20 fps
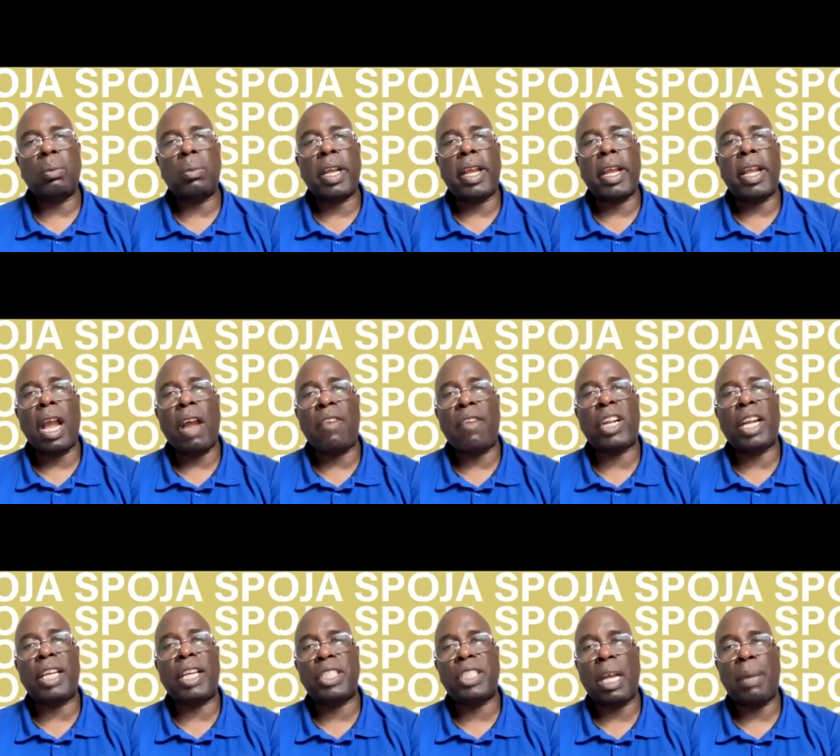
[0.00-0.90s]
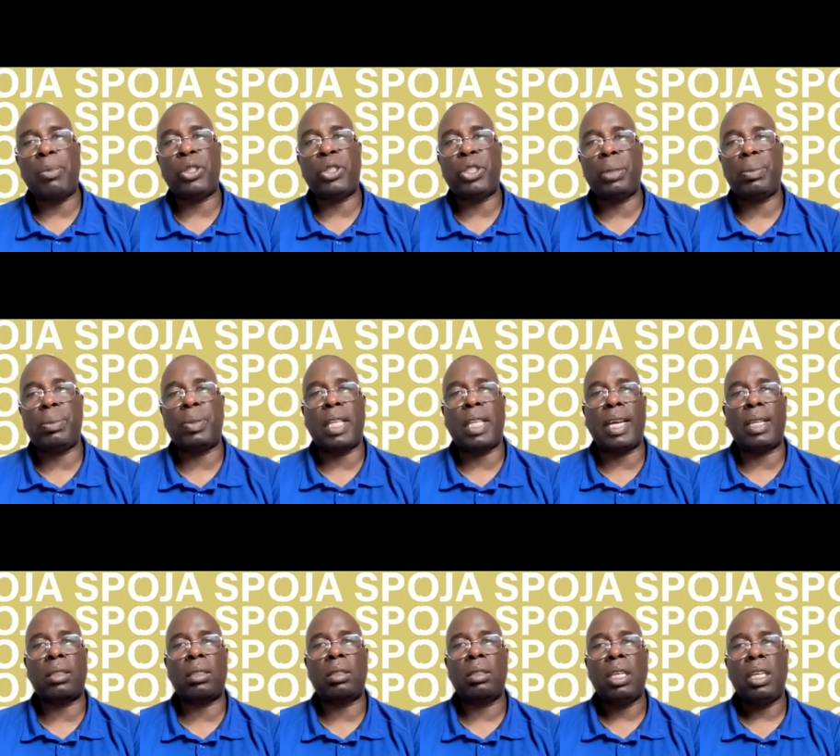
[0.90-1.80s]
African championships
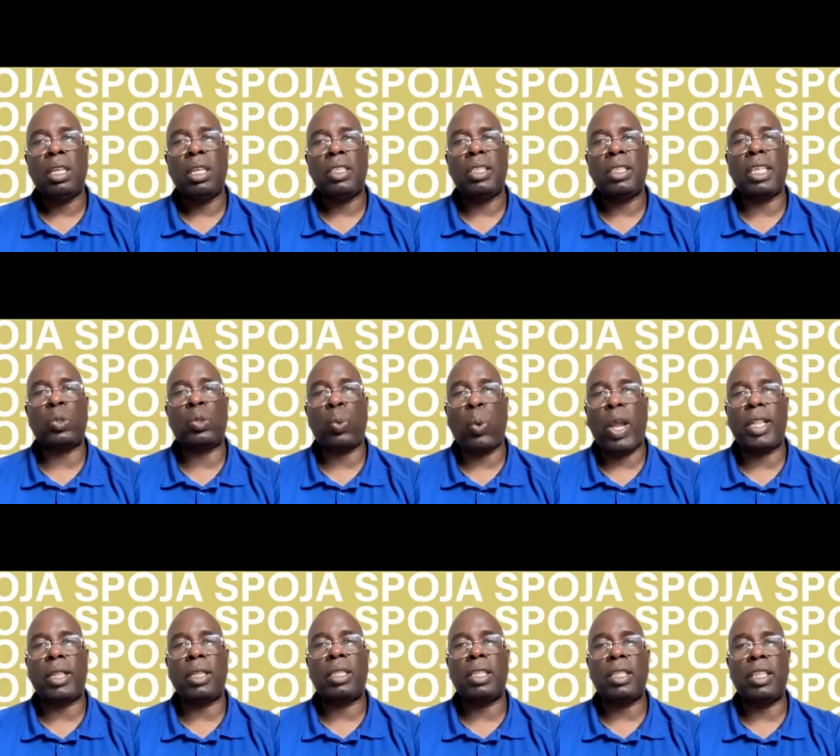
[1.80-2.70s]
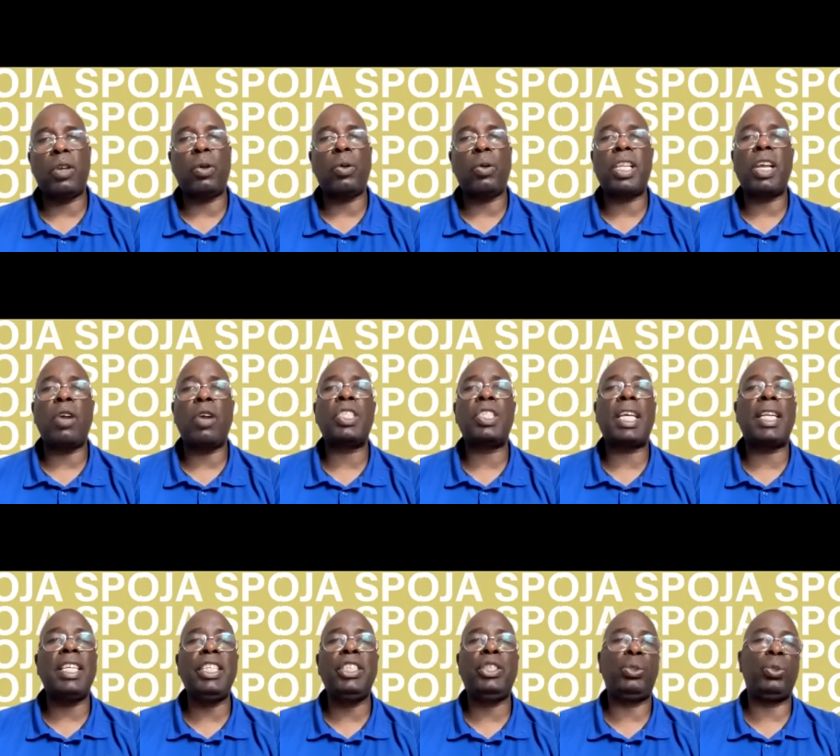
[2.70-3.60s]
that just went, there was
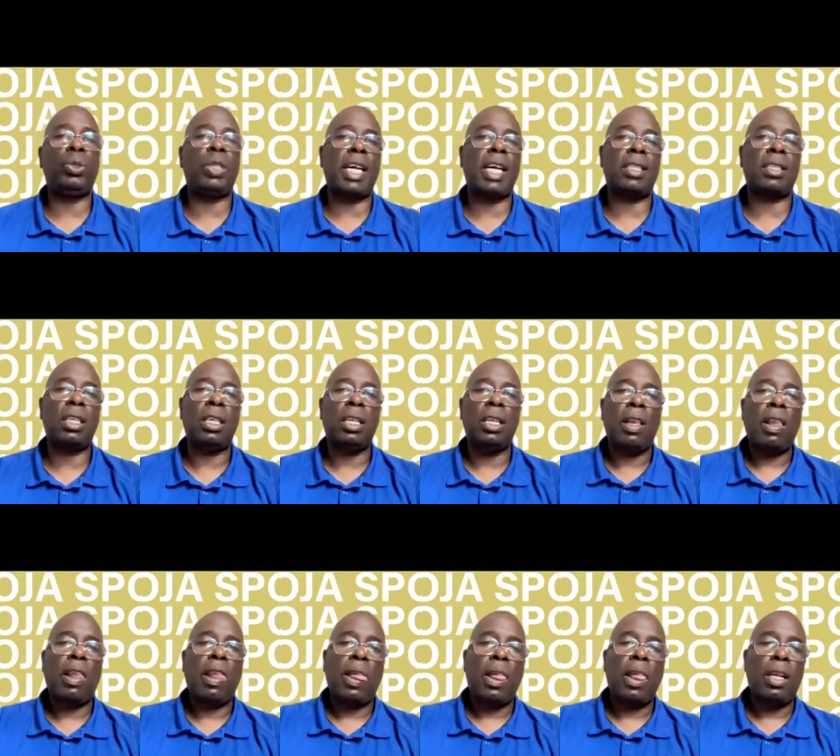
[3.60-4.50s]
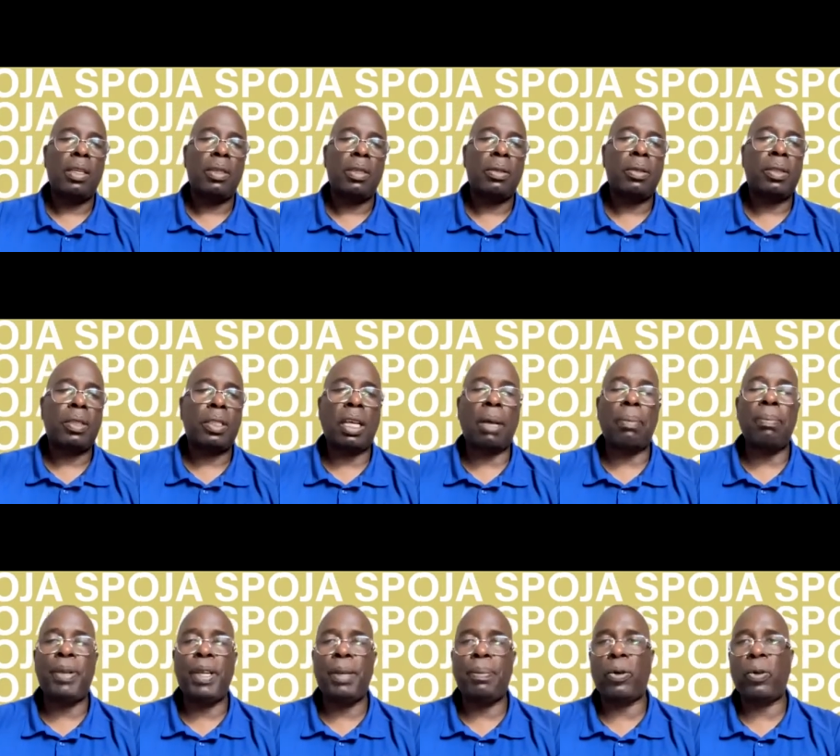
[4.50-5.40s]
an issue that
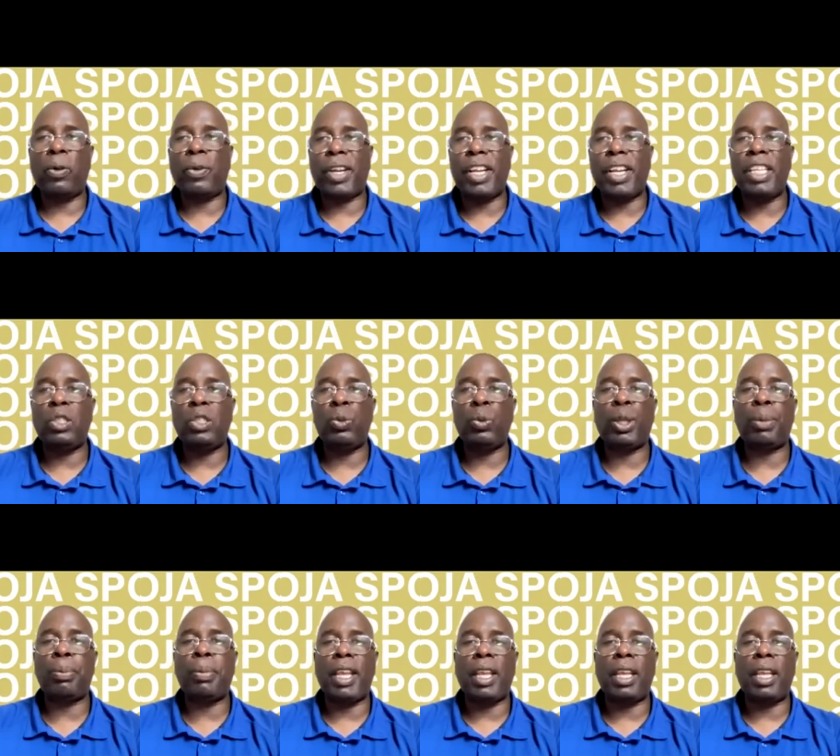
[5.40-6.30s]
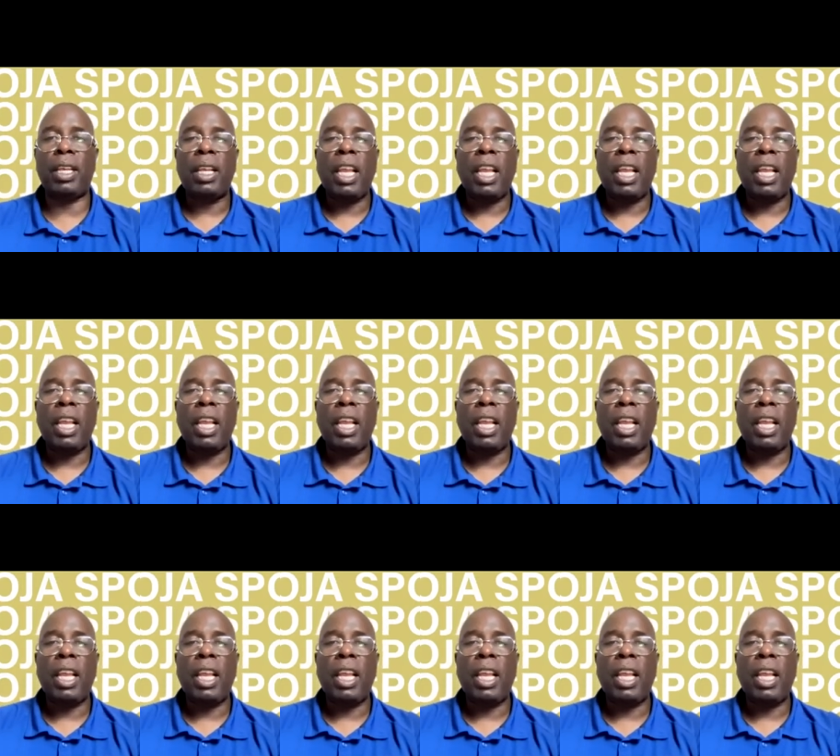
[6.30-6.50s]
some people raised with me,